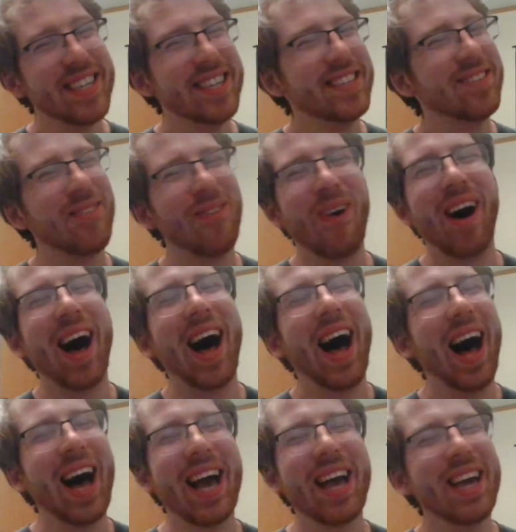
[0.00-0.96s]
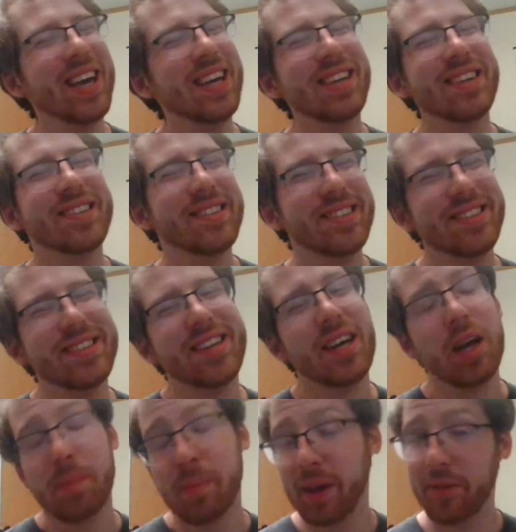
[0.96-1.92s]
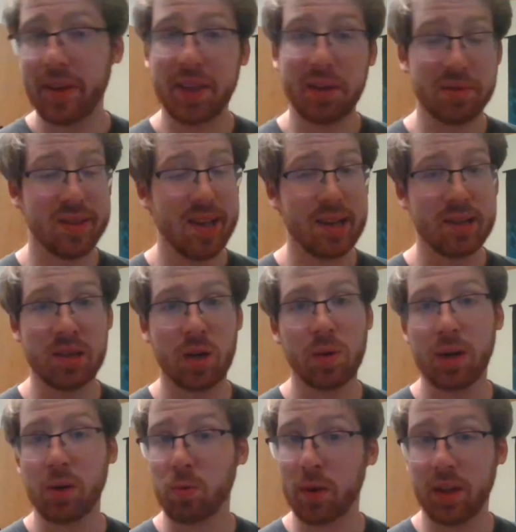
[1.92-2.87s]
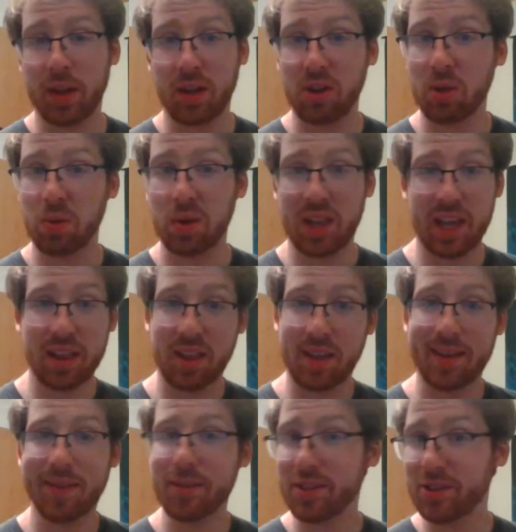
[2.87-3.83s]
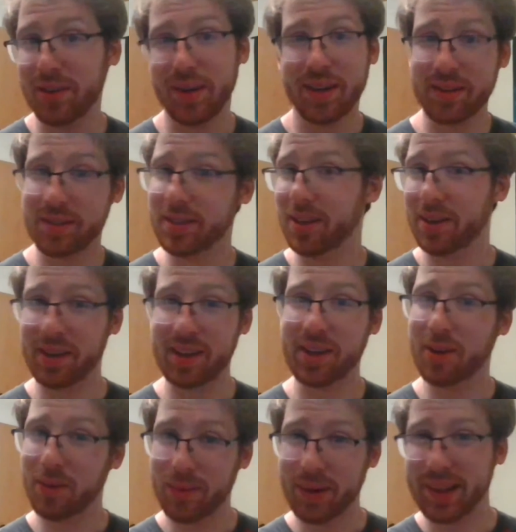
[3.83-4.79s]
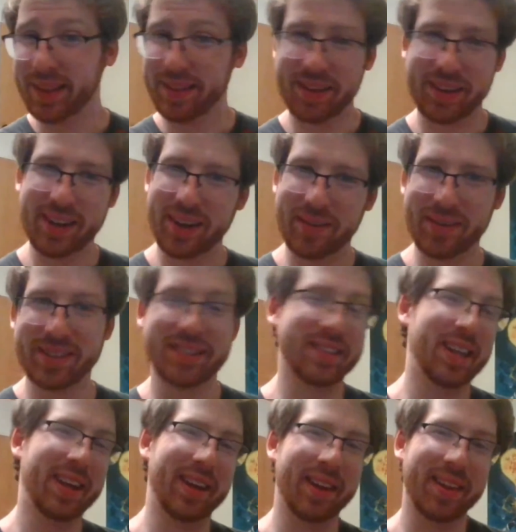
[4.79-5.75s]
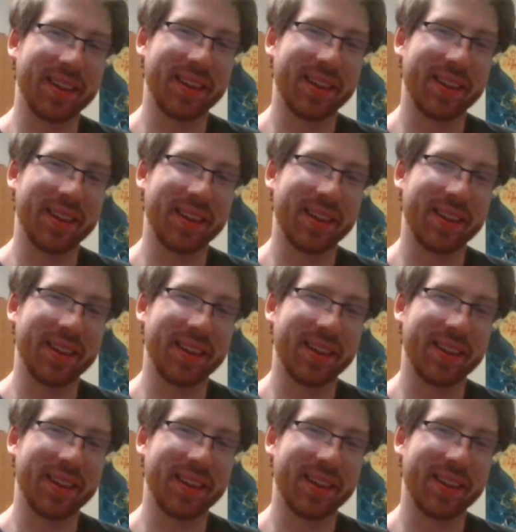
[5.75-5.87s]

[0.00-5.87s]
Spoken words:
Why? Maybe those decks are already really good without the overtrigger, so what's not.